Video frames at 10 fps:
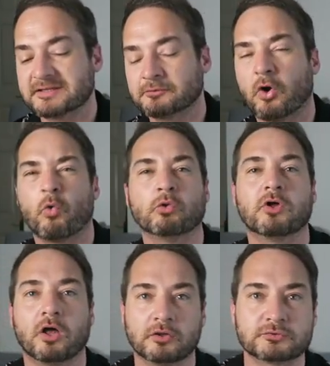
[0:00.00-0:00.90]
Now, not all
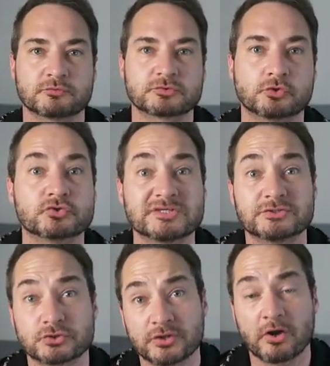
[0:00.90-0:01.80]
the holos were as good as
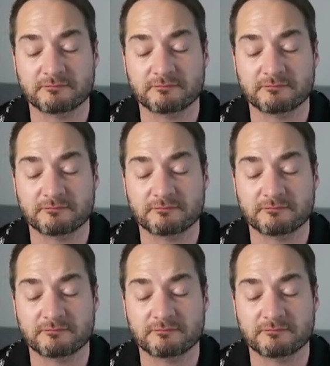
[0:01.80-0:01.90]
each other.